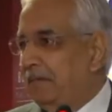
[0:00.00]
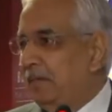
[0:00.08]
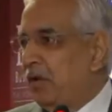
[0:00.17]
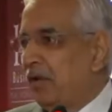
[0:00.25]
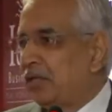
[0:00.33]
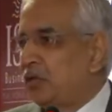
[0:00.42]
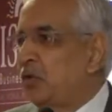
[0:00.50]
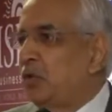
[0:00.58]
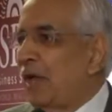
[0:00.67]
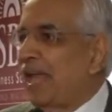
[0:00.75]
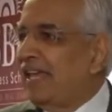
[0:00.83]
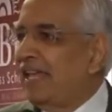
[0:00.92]
because you know,
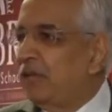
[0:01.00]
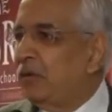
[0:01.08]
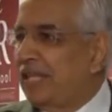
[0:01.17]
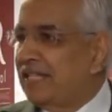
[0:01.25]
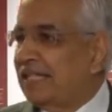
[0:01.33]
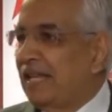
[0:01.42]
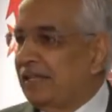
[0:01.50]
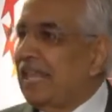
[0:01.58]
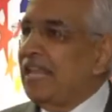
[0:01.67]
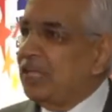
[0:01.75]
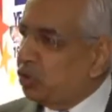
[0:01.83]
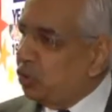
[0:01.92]
you can say
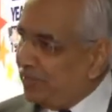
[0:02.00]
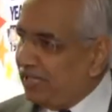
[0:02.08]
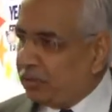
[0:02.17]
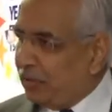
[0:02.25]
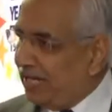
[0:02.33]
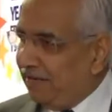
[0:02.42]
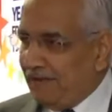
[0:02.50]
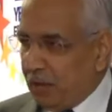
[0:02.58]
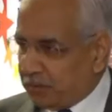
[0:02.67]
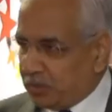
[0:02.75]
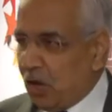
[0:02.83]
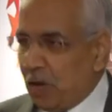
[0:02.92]
10 is too many to anyway
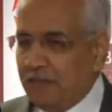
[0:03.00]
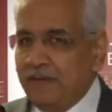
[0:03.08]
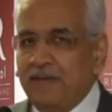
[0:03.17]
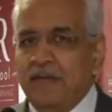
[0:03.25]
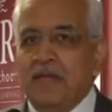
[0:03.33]
absorb,